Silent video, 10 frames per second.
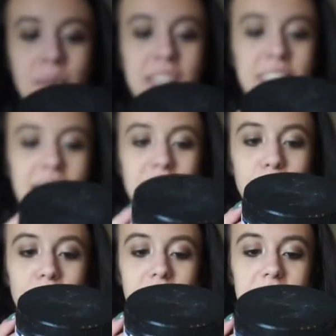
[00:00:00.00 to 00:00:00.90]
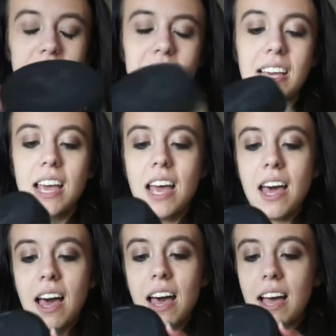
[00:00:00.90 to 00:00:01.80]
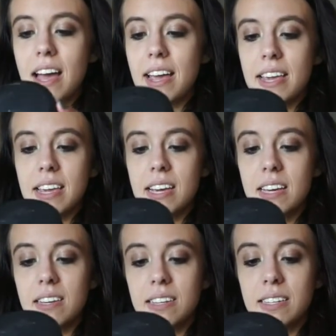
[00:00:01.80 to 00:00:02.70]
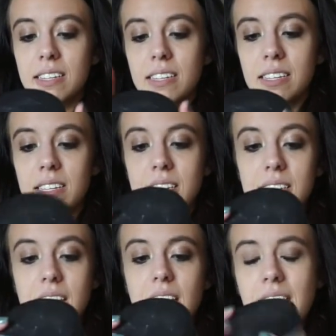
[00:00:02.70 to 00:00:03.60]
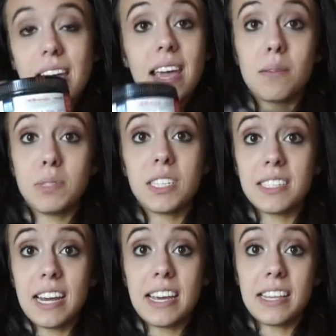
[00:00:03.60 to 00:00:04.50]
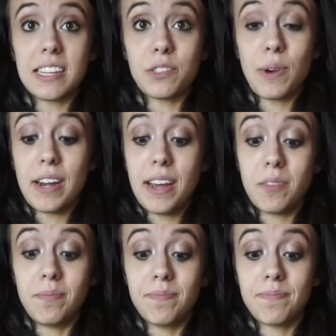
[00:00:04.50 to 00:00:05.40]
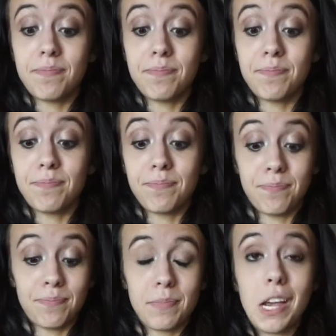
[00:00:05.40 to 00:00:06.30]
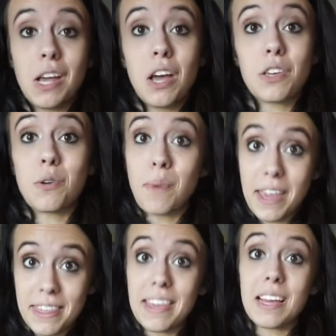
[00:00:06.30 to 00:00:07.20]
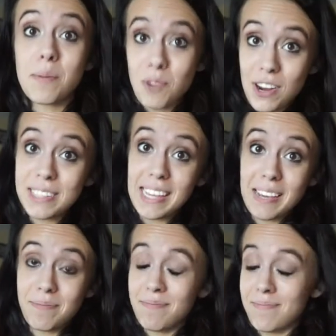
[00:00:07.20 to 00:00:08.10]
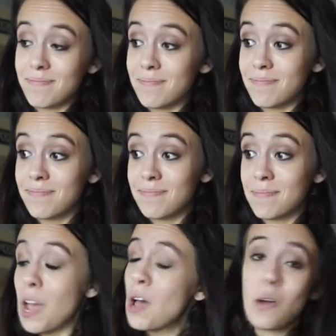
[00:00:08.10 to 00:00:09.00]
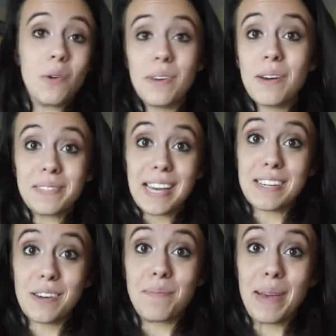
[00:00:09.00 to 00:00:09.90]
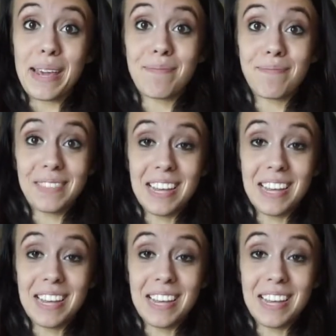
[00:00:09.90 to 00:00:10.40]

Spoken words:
PE Science product. I am still taking this right now. You might think I'm crazy. Who knows, I could be.